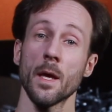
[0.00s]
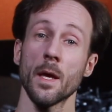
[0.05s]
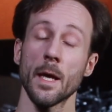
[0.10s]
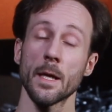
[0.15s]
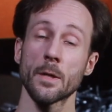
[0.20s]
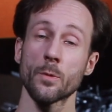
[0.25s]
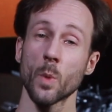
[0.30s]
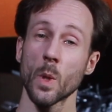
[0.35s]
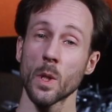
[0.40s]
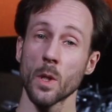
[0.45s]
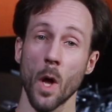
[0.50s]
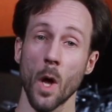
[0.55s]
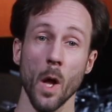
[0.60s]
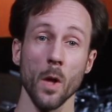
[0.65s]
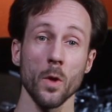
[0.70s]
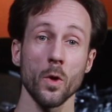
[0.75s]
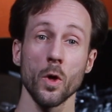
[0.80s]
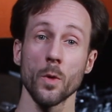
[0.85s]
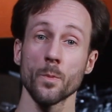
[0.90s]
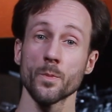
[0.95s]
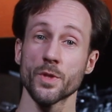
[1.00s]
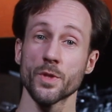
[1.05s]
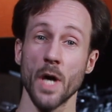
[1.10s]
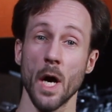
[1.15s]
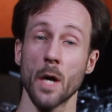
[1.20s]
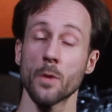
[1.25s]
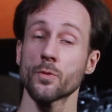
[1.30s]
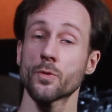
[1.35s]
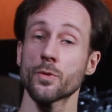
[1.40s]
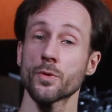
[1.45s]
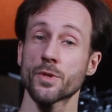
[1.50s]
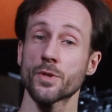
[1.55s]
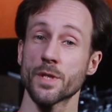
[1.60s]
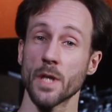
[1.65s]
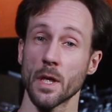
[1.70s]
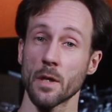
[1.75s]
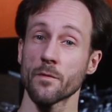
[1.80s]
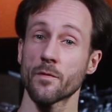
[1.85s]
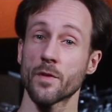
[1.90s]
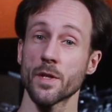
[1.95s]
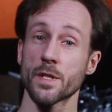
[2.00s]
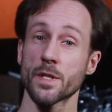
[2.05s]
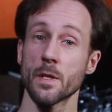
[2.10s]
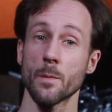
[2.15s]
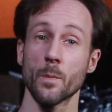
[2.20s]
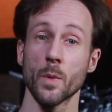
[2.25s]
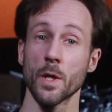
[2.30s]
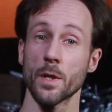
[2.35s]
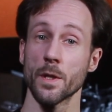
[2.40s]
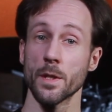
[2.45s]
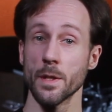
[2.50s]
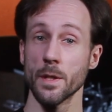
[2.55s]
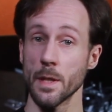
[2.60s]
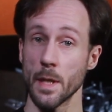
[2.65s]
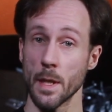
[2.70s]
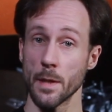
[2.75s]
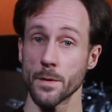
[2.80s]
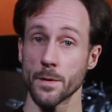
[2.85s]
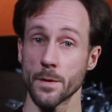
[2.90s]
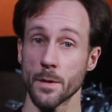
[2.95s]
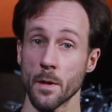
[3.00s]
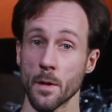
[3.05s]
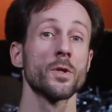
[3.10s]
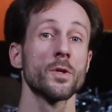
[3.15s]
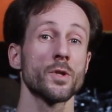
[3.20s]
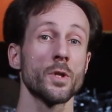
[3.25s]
It will all come down to self-discipline in the end,